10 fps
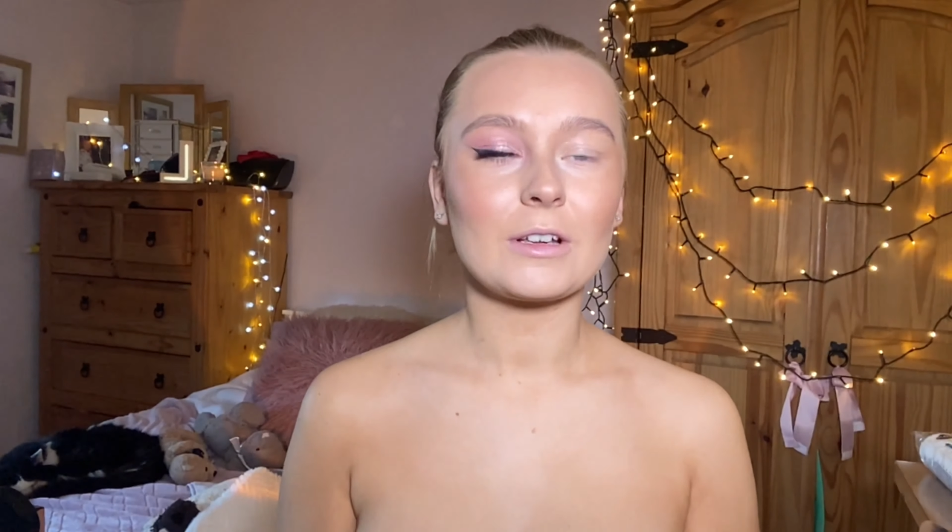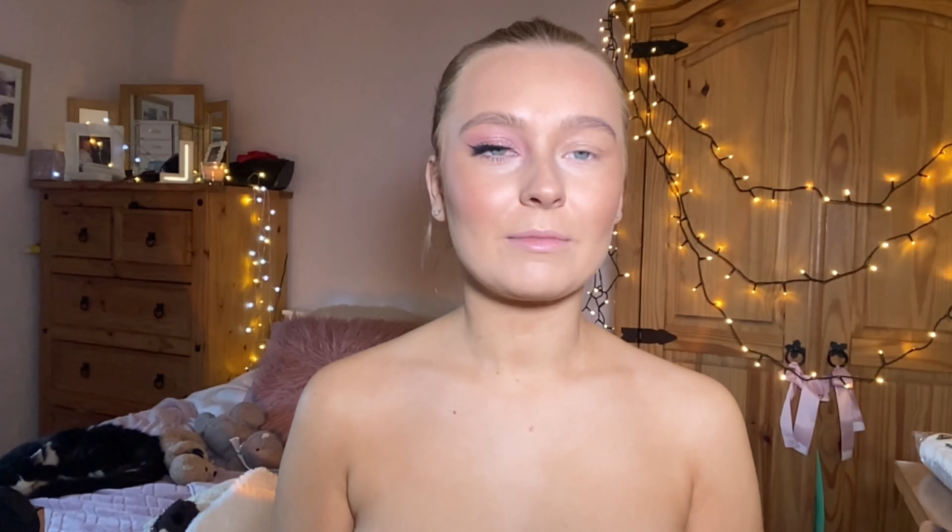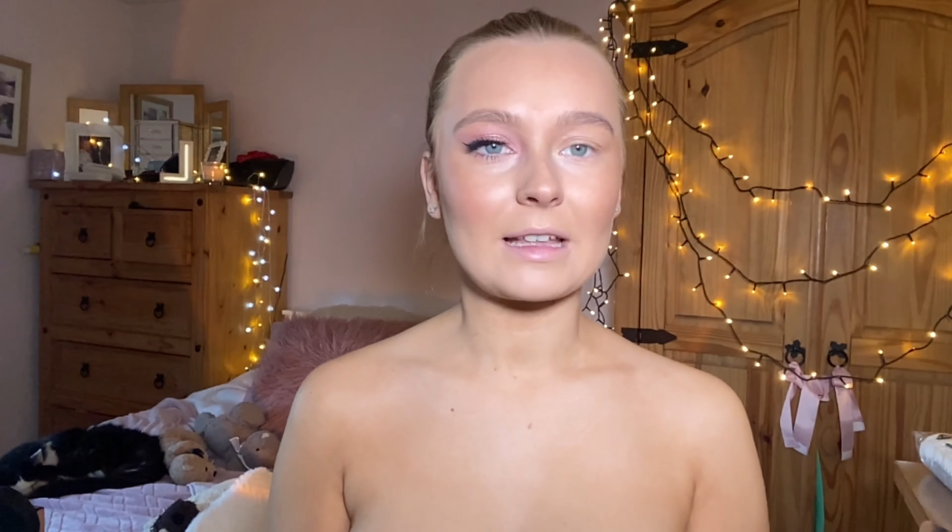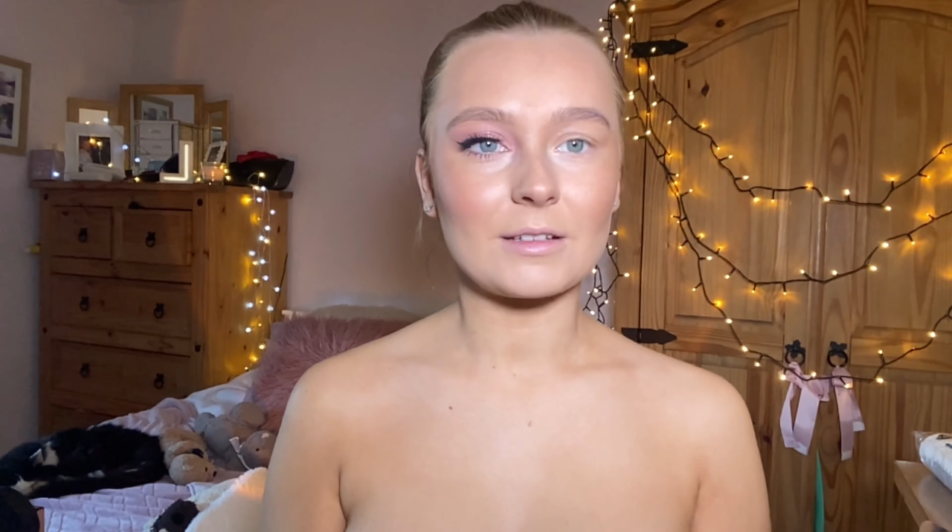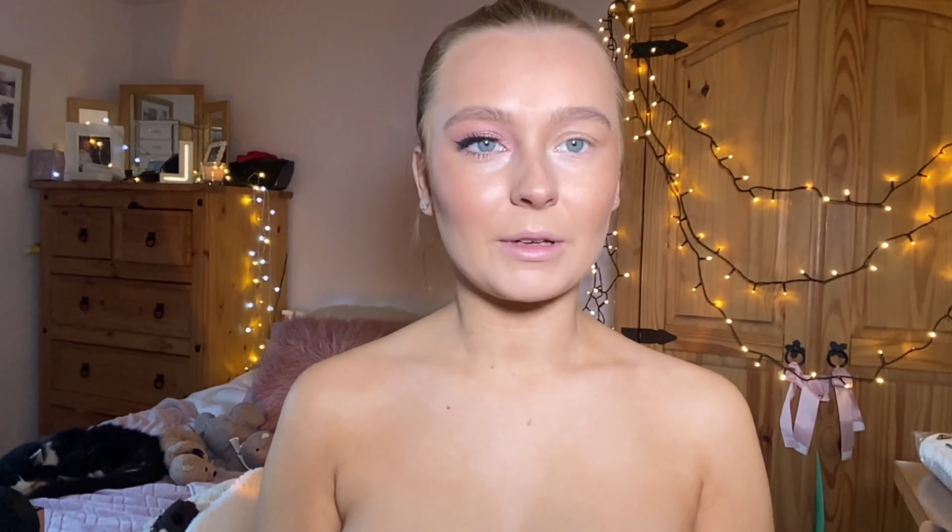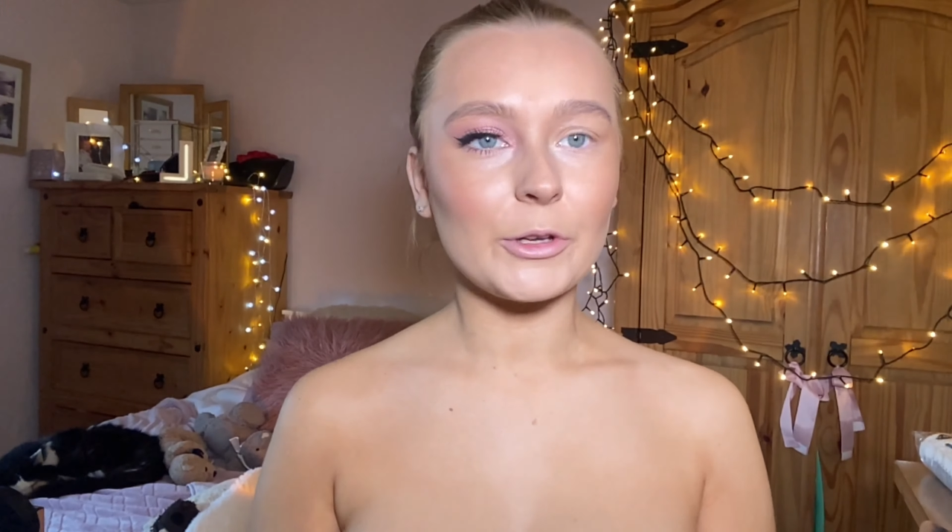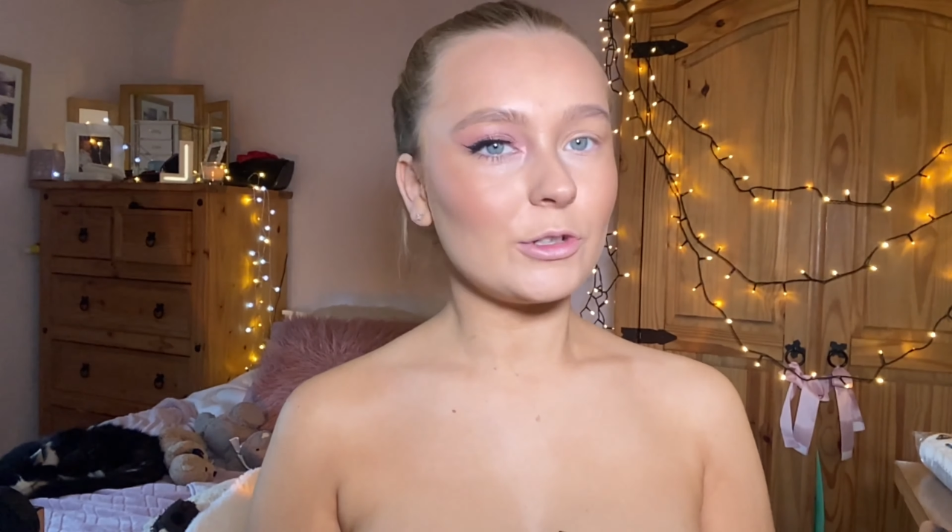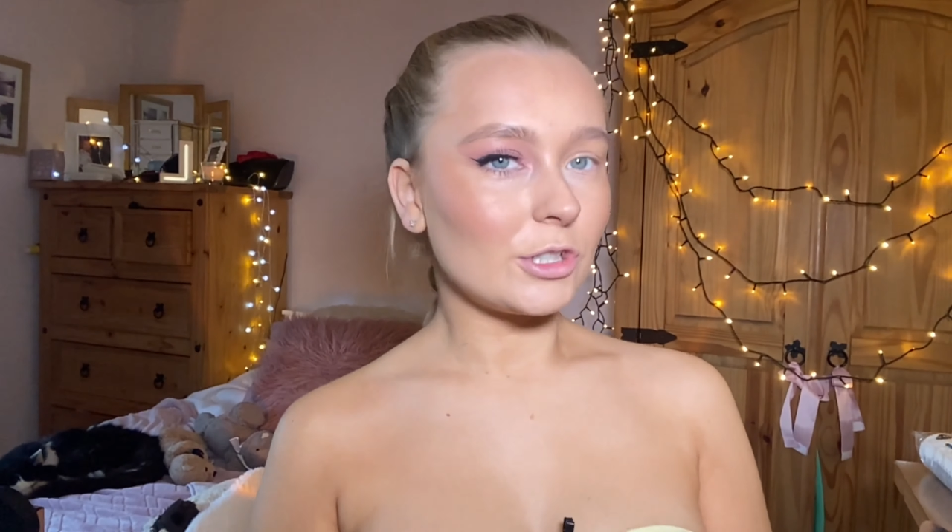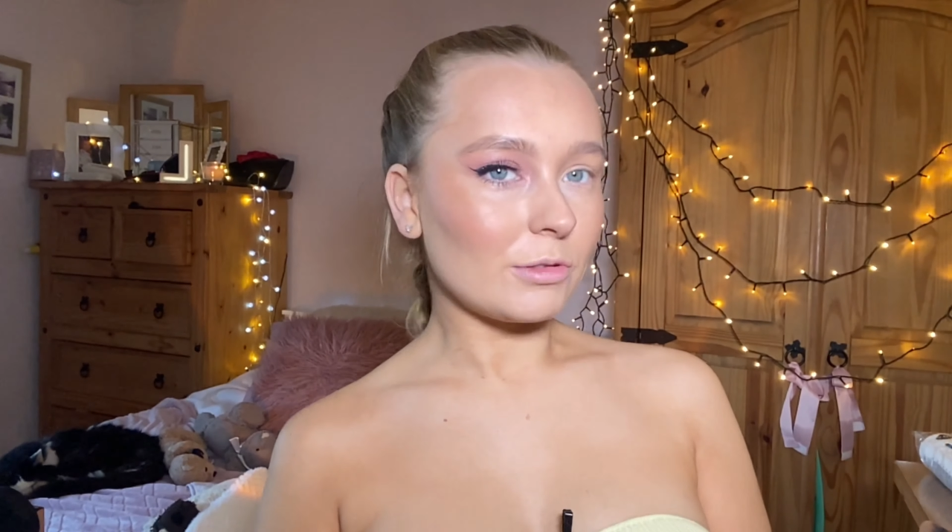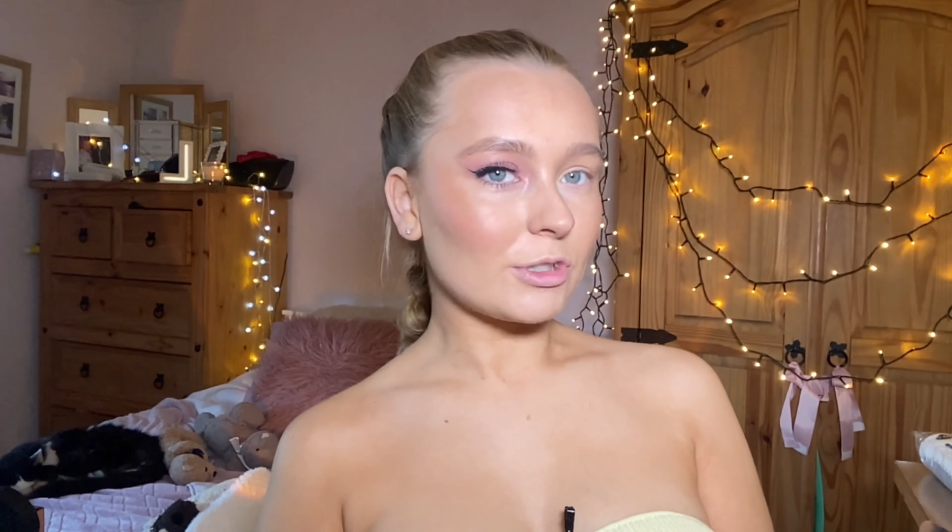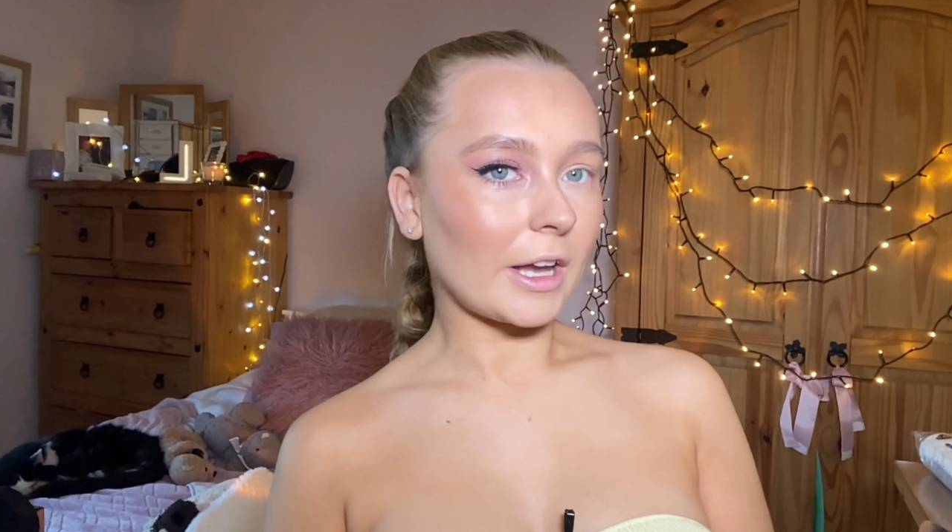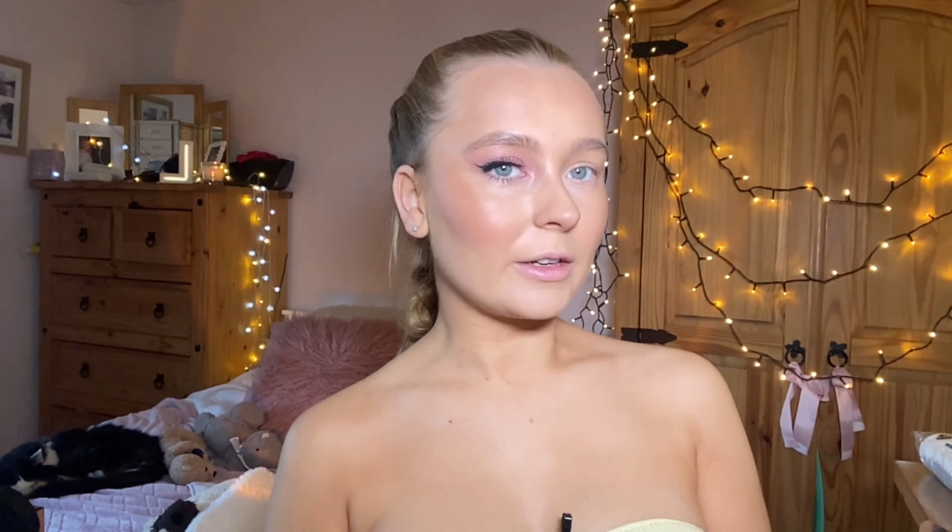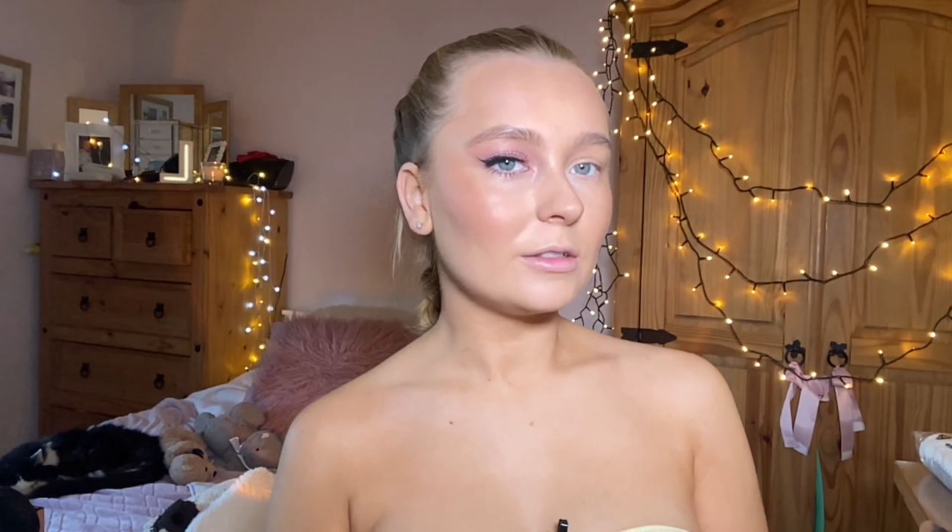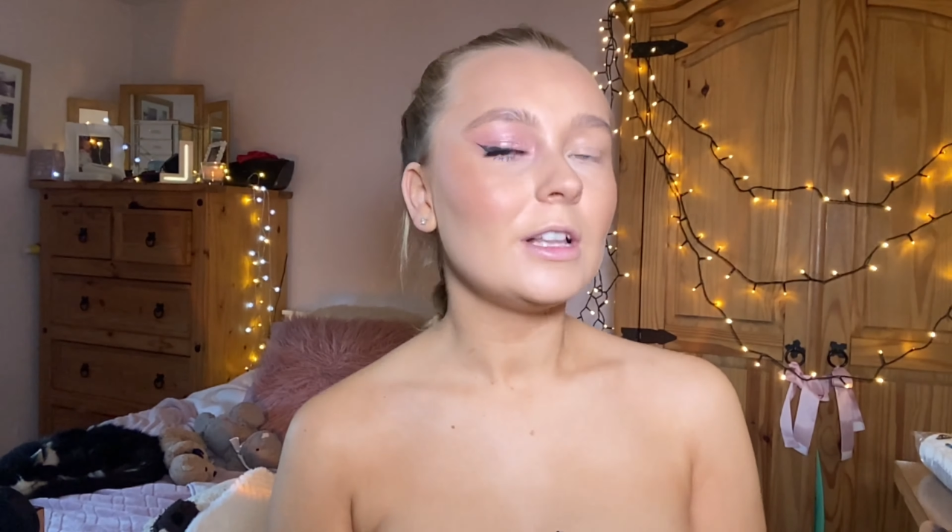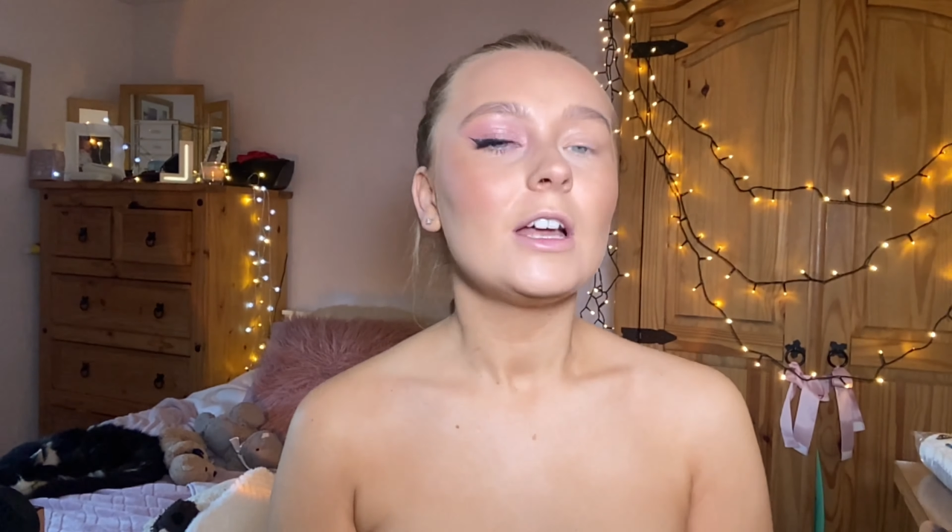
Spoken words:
back to my YouTube channel.